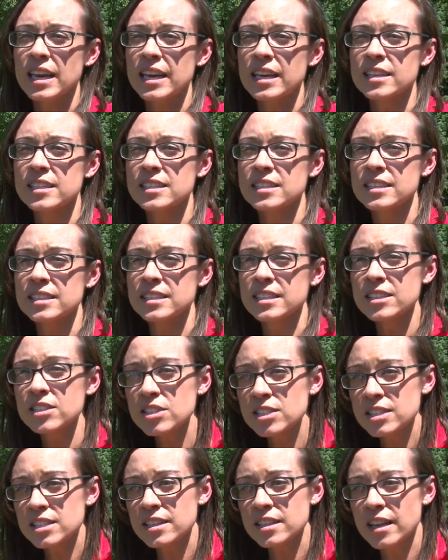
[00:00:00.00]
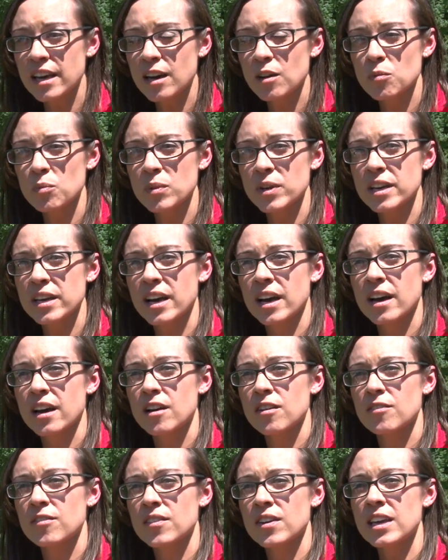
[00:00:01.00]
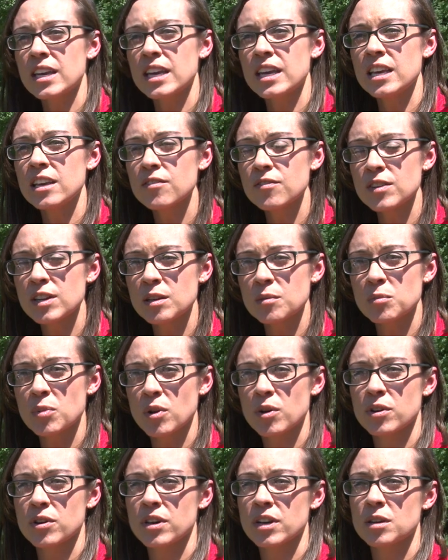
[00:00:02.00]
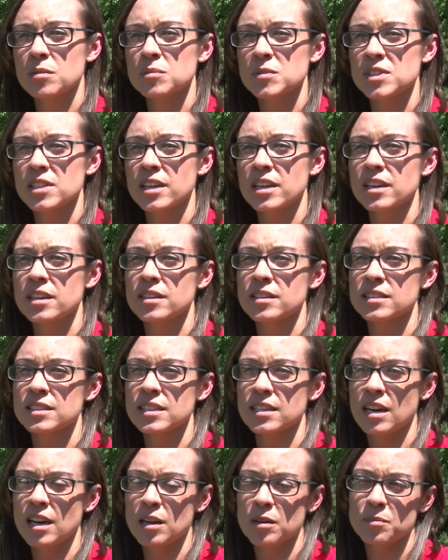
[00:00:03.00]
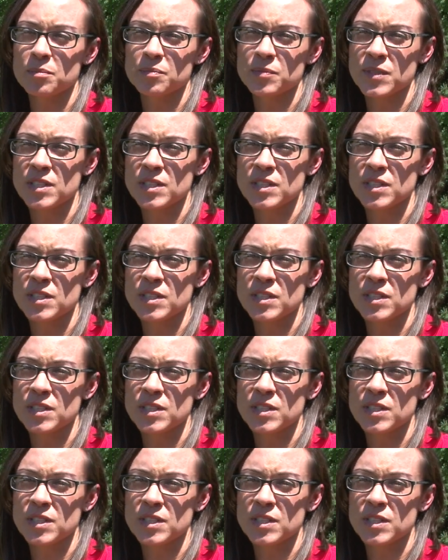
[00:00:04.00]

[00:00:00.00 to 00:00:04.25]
in addition to that, we have evening programs and um,